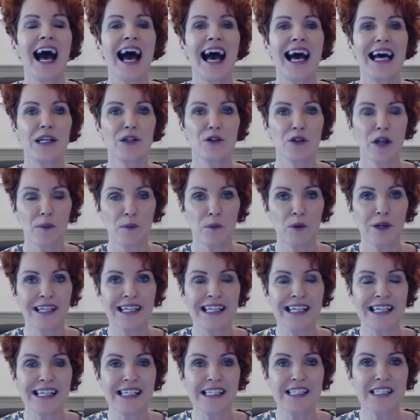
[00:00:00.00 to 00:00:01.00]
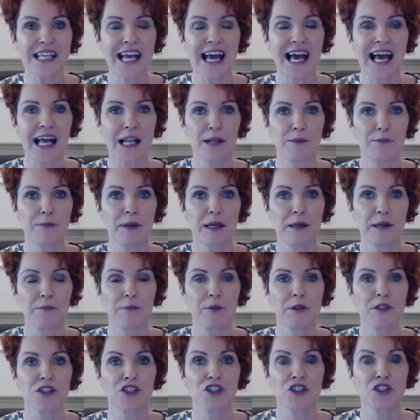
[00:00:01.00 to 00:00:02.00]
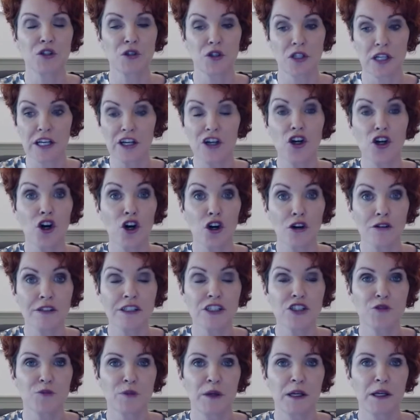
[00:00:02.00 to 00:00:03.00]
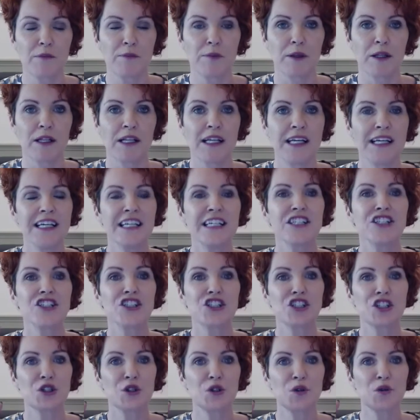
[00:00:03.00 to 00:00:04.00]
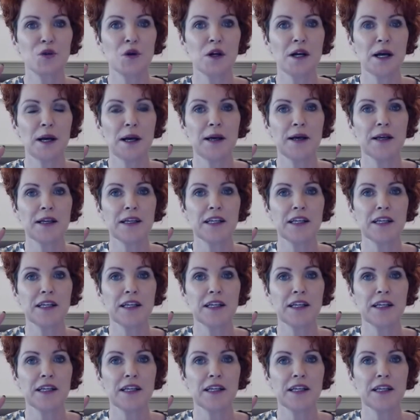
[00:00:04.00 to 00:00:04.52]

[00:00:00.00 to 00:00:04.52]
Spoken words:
and then we need to help people, to encourage people to,